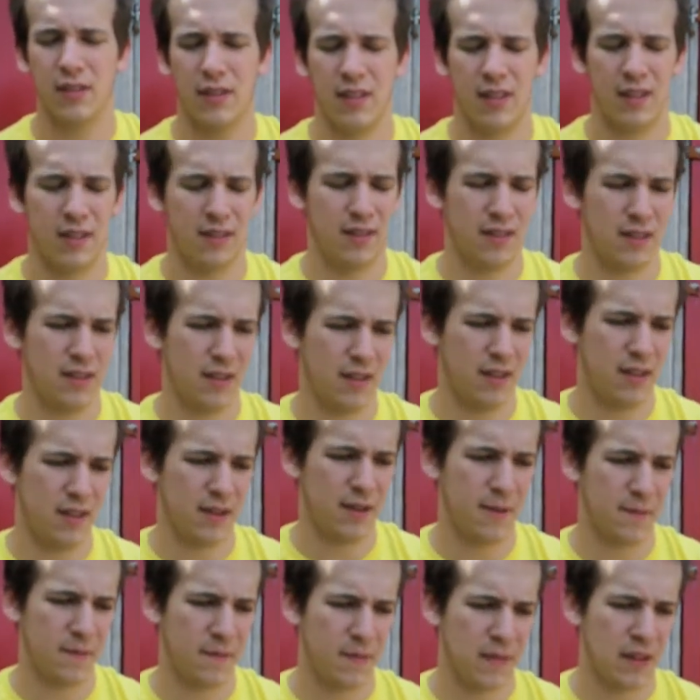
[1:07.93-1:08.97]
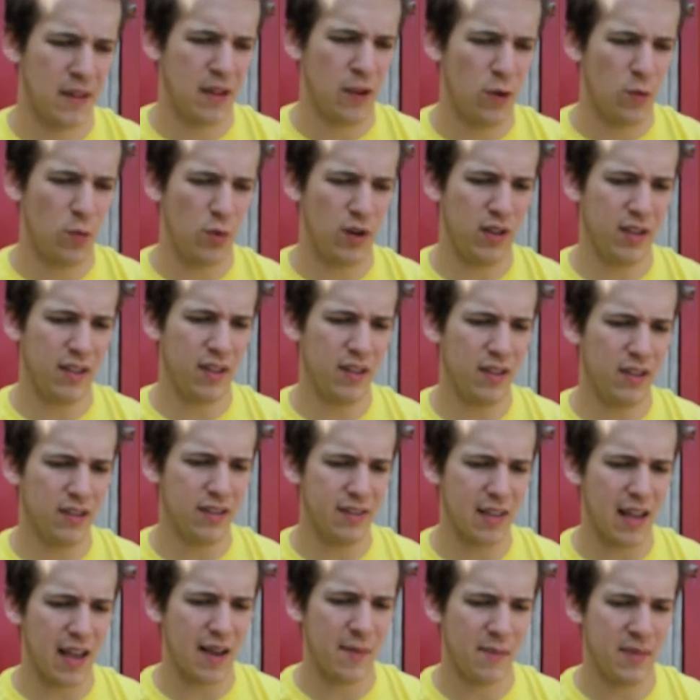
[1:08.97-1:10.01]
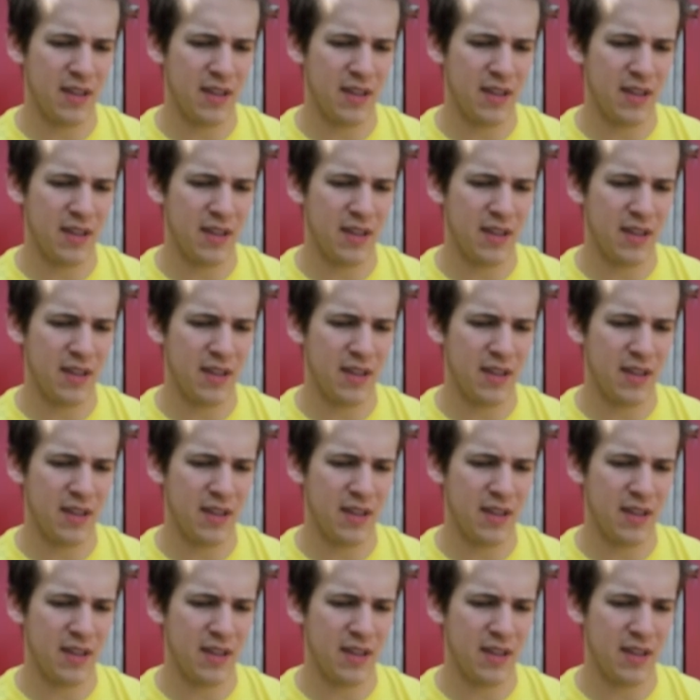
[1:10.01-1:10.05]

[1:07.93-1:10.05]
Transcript: And Willie looks at